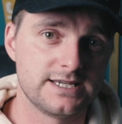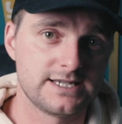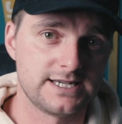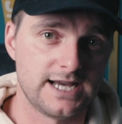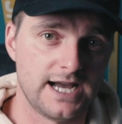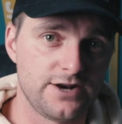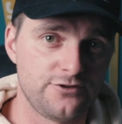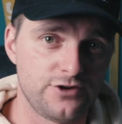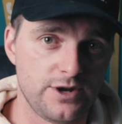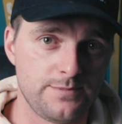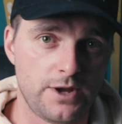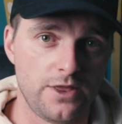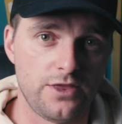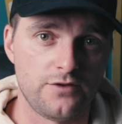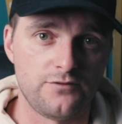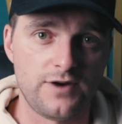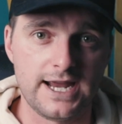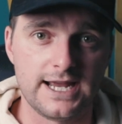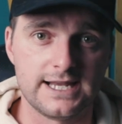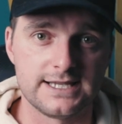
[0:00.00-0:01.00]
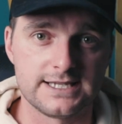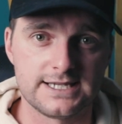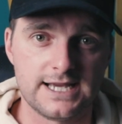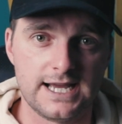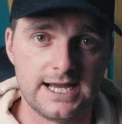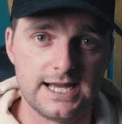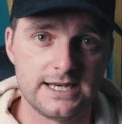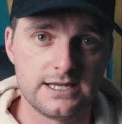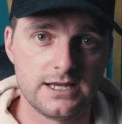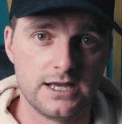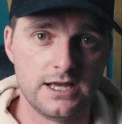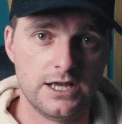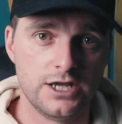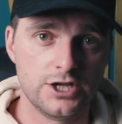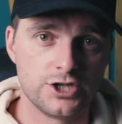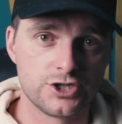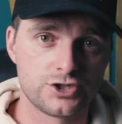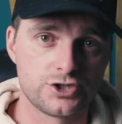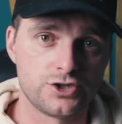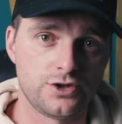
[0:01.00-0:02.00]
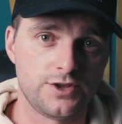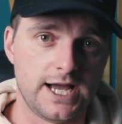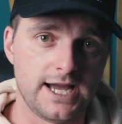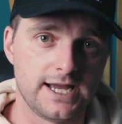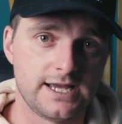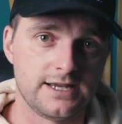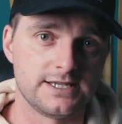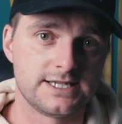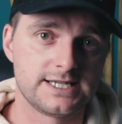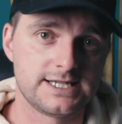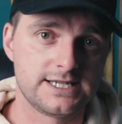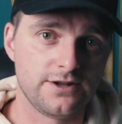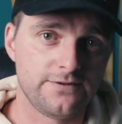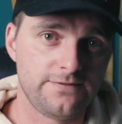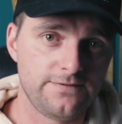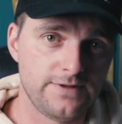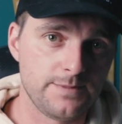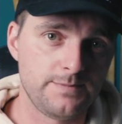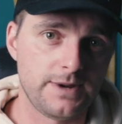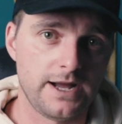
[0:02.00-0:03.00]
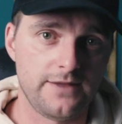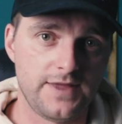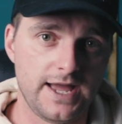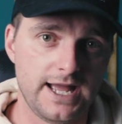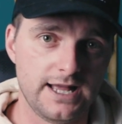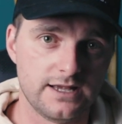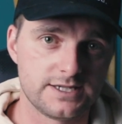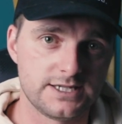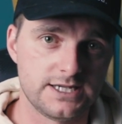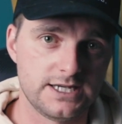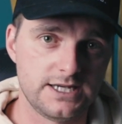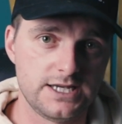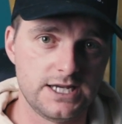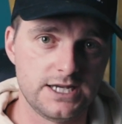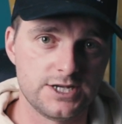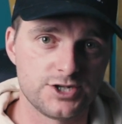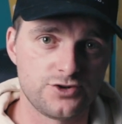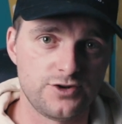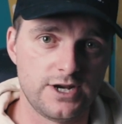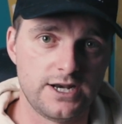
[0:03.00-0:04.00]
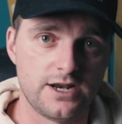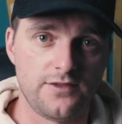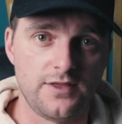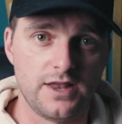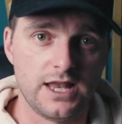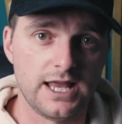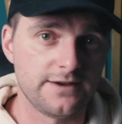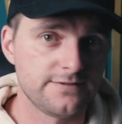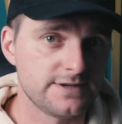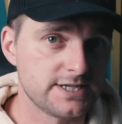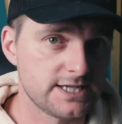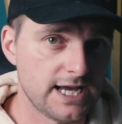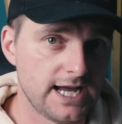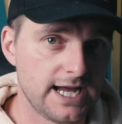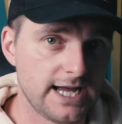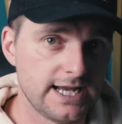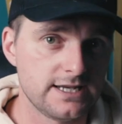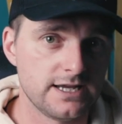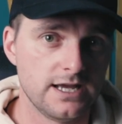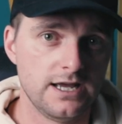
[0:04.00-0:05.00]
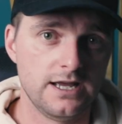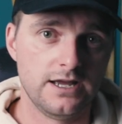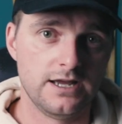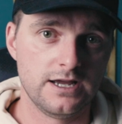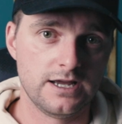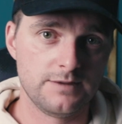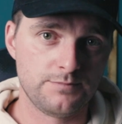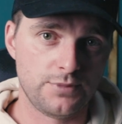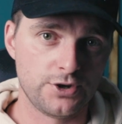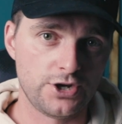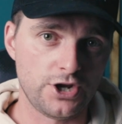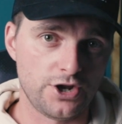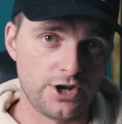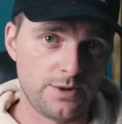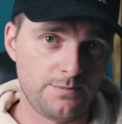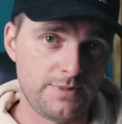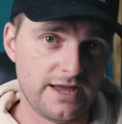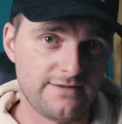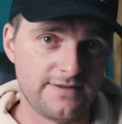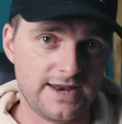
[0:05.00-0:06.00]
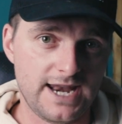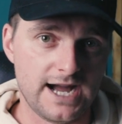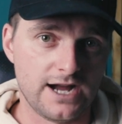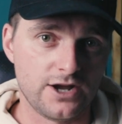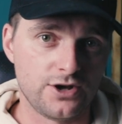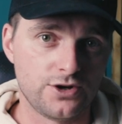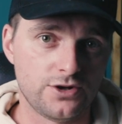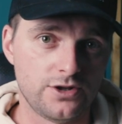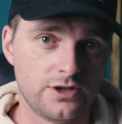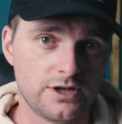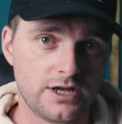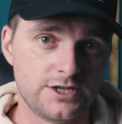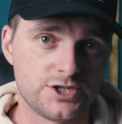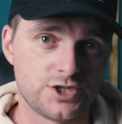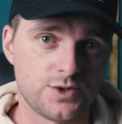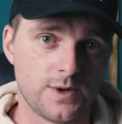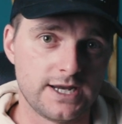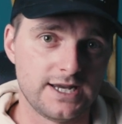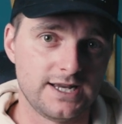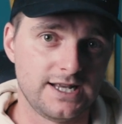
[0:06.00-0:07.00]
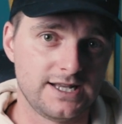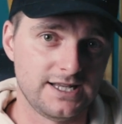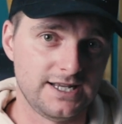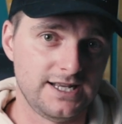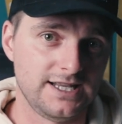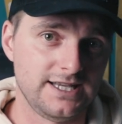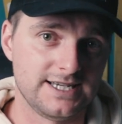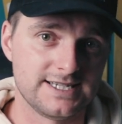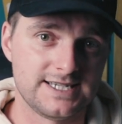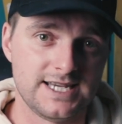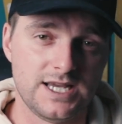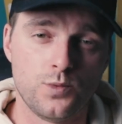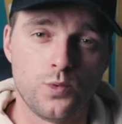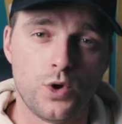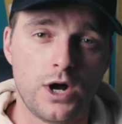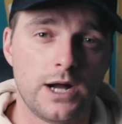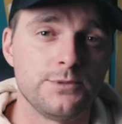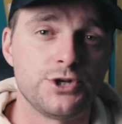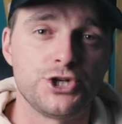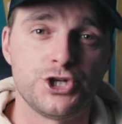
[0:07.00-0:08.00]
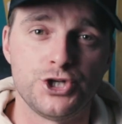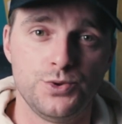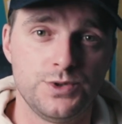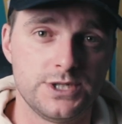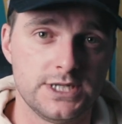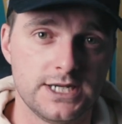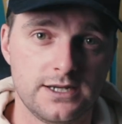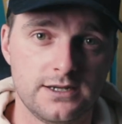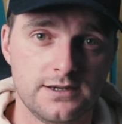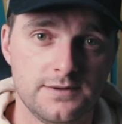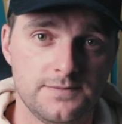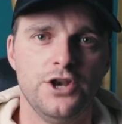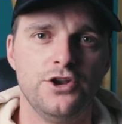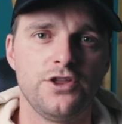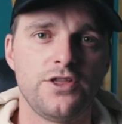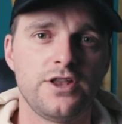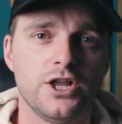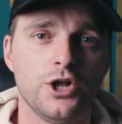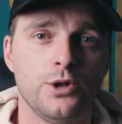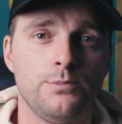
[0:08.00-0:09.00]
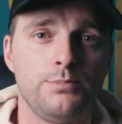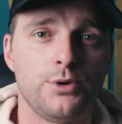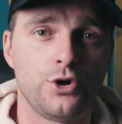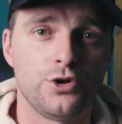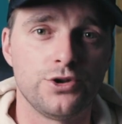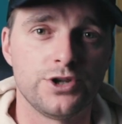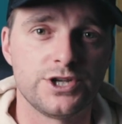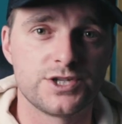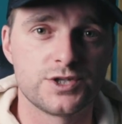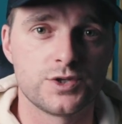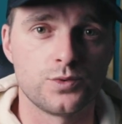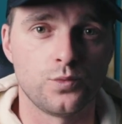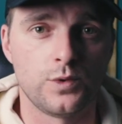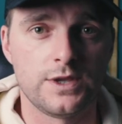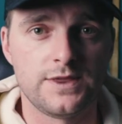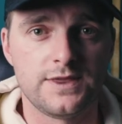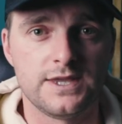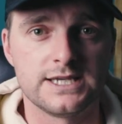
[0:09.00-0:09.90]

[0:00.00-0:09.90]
side grip on the right hand side so that I can still flip out that LCD screen on the left side, put it on a bit of an angle, and so I can clearly see what I'm shooting. Another little bonus with